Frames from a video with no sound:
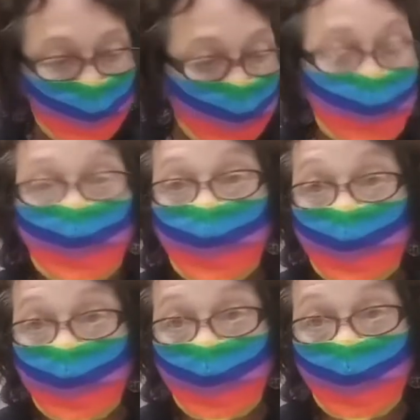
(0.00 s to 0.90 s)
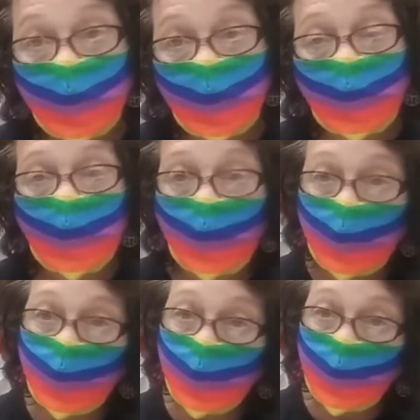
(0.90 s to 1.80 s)
Use vegetable oil, olive
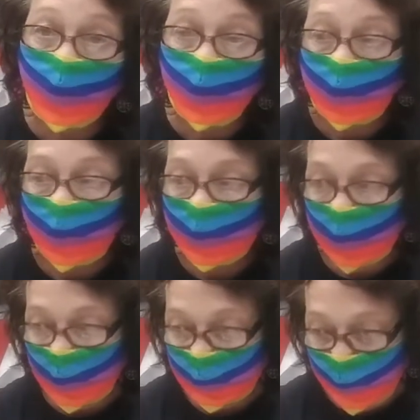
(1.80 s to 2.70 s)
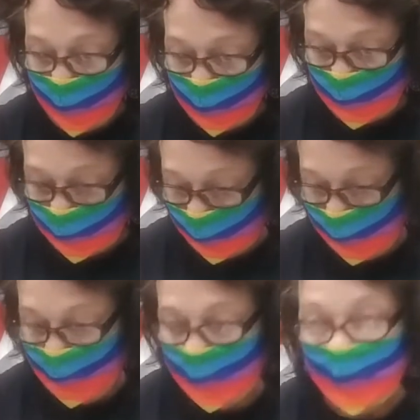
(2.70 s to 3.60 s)
oil, whatever you got at the house.
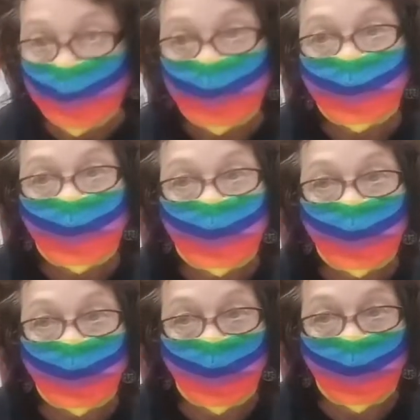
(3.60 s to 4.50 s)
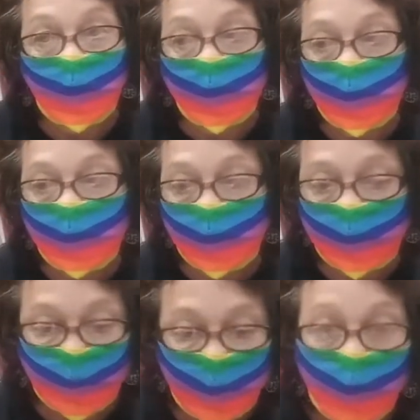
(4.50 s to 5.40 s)
And here's my oil.
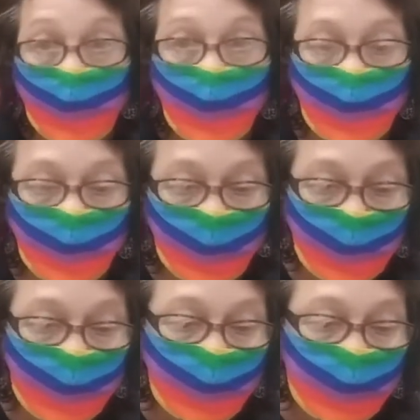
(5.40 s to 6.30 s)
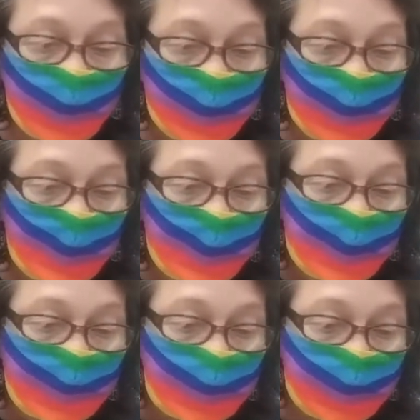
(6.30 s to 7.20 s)
1/3.
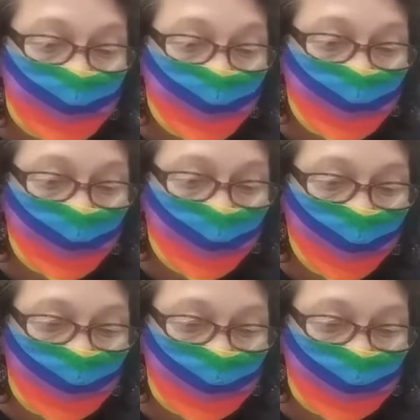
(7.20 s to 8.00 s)
Says it on your box.